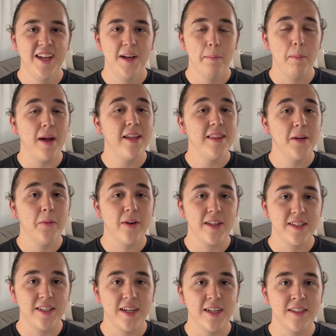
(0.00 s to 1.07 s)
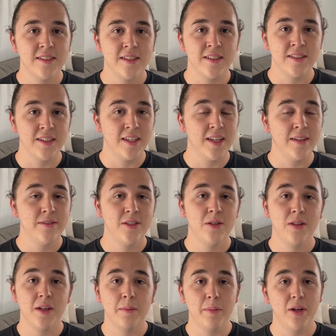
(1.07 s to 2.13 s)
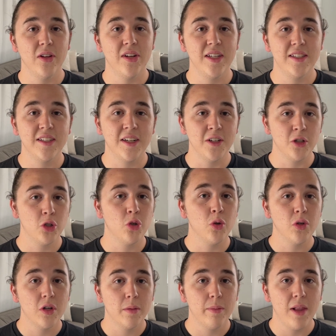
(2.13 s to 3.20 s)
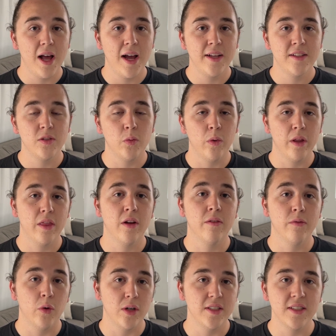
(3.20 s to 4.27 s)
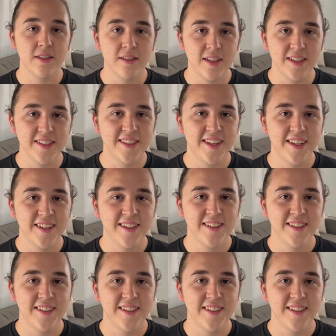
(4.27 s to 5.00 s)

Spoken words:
Mainly what it does is it gives you the ability to control your blinds with your voice assistant.